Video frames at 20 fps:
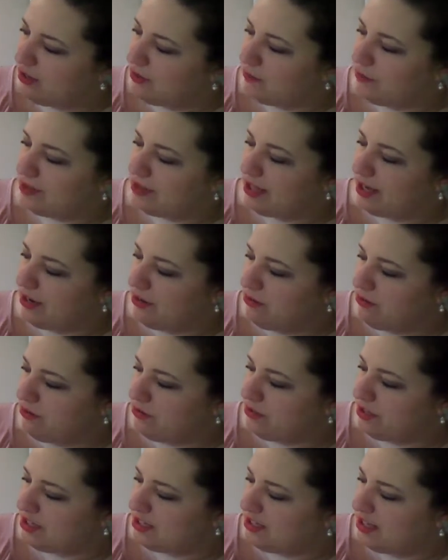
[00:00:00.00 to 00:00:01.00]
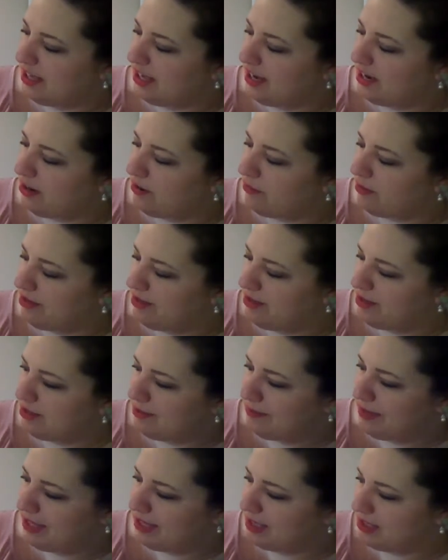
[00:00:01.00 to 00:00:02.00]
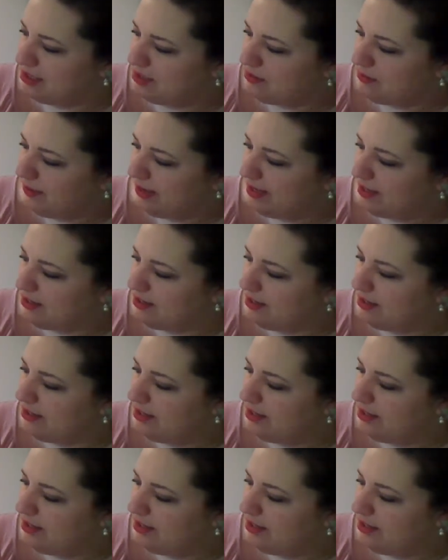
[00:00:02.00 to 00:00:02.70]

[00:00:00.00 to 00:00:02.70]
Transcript: Without trees, the air wouldn't smell as sweet,